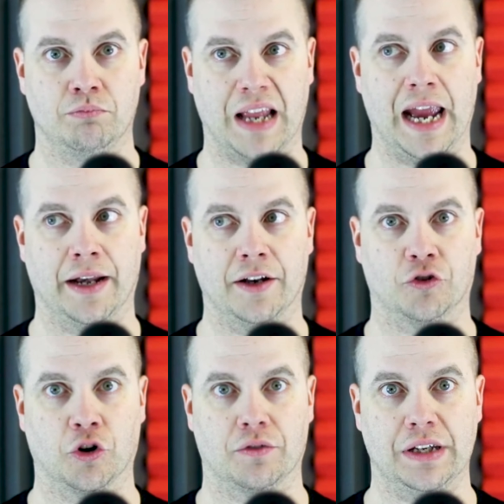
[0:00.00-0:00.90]
and it
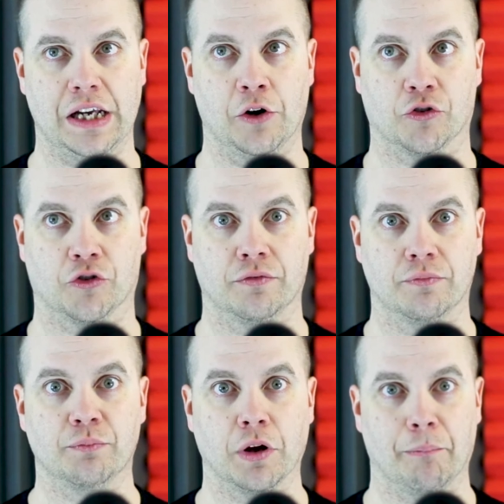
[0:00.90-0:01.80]
took years
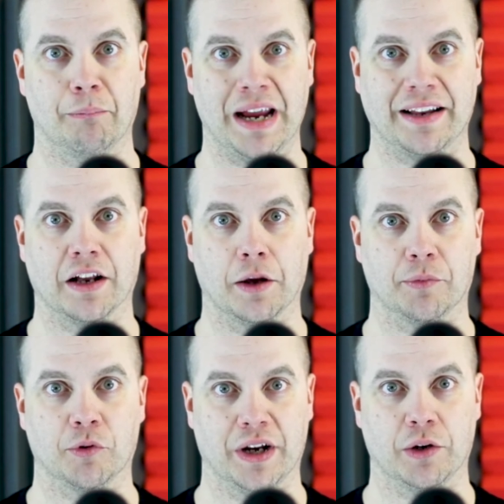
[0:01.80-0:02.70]
to make that up
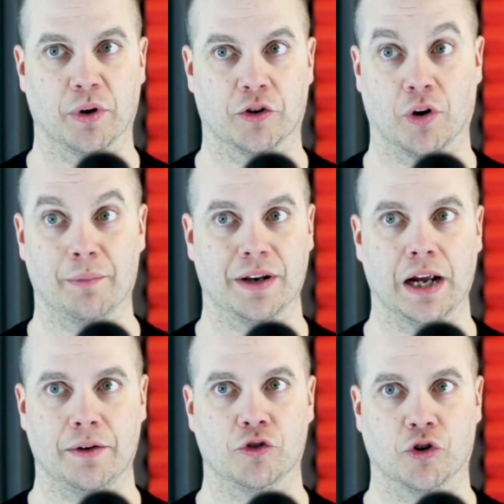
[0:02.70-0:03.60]
to Wendy Richter. I'm not
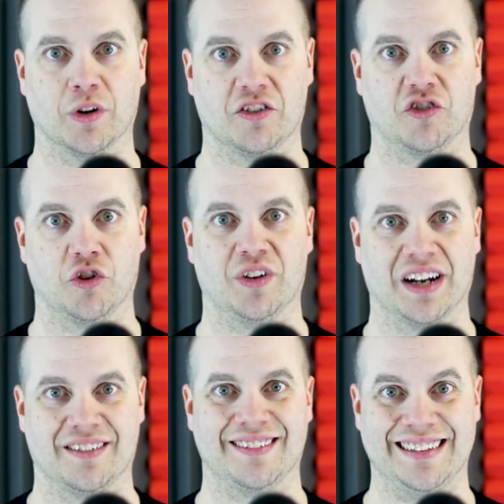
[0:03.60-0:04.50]
even sure they still
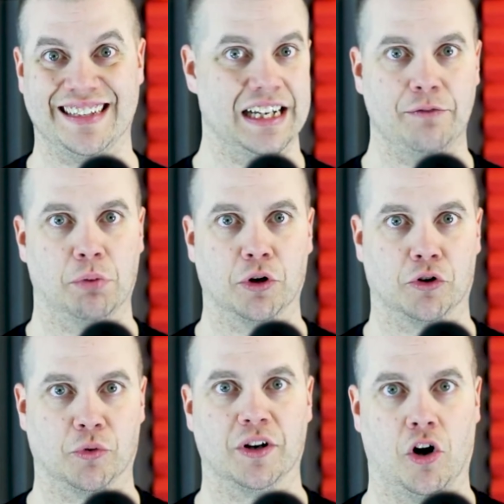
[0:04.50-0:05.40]
technically did, even putting
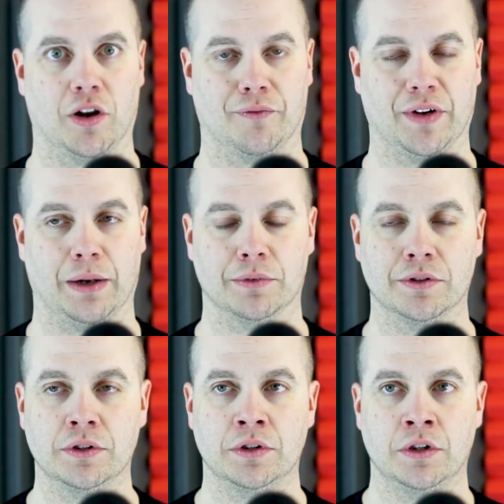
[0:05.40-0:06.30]
her in the Hall of
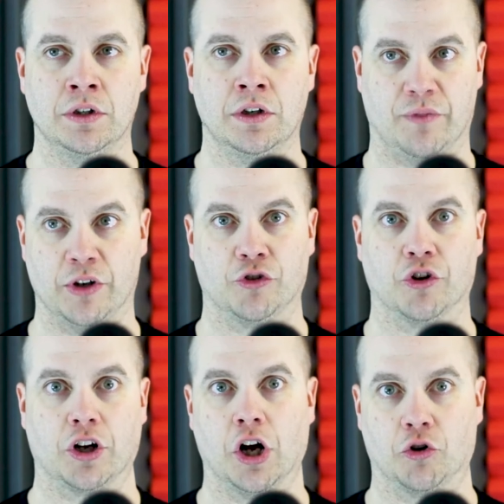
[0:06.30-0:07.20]
Fame. Ben should
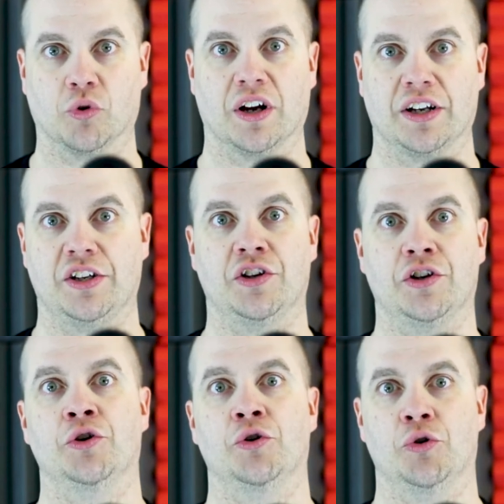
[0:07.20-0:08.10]
have cut her a
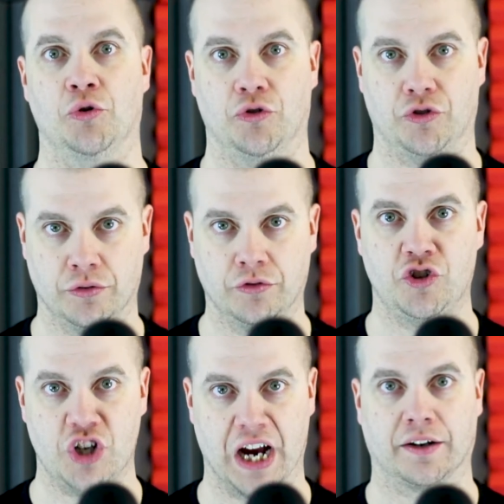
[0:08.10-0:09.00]
huge
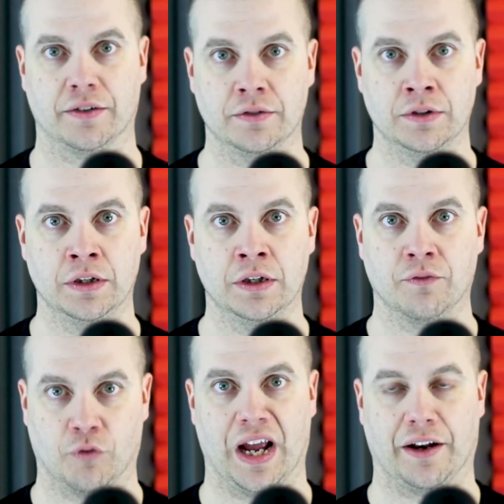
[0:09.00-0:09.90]
check
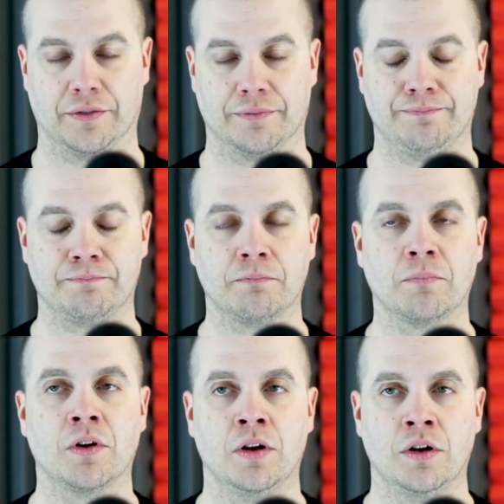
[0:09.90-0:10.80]
for
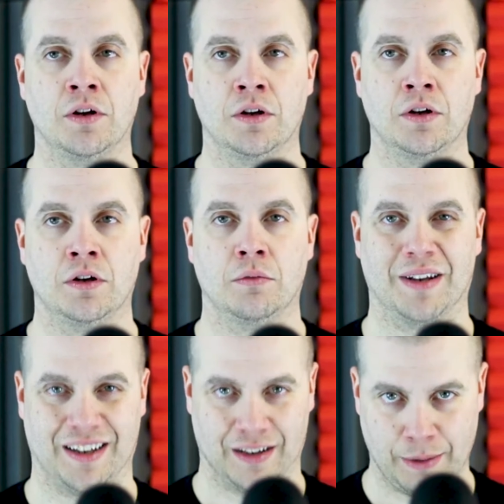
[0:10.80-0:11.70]

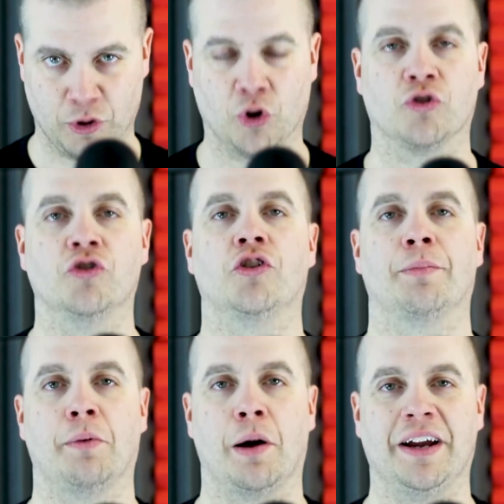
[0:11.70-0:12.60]
that. Glamour Girls and
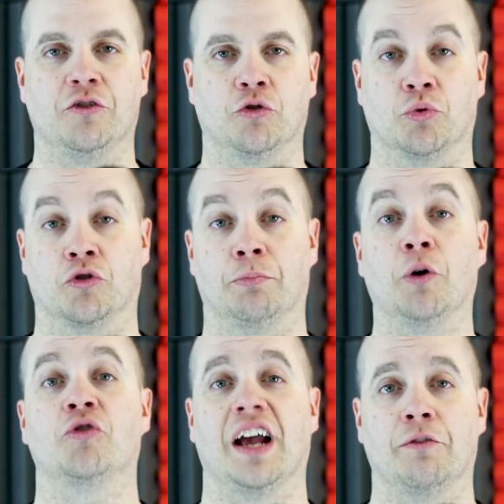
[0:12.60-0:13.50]
Jumping Bomb Angels were
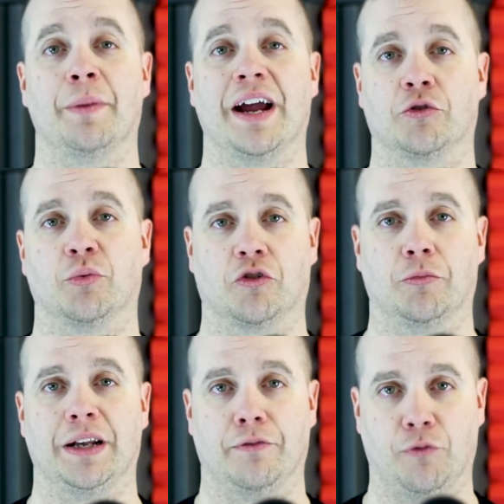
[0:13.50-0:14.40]
supposed to have a match at
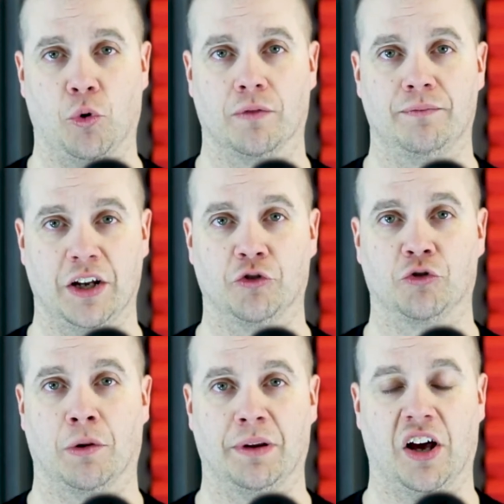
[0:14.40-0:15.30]
WrestleMania 4 in
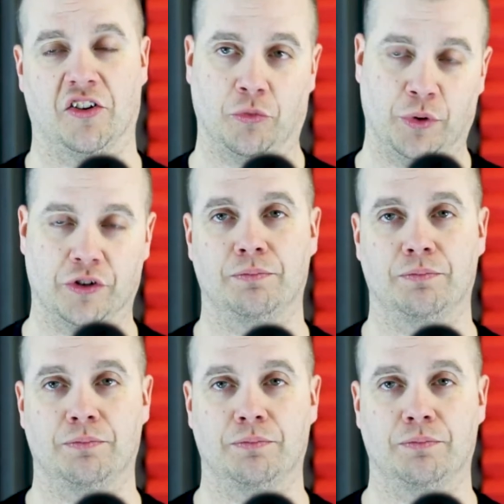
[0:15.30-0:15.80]
Trump Plaza, which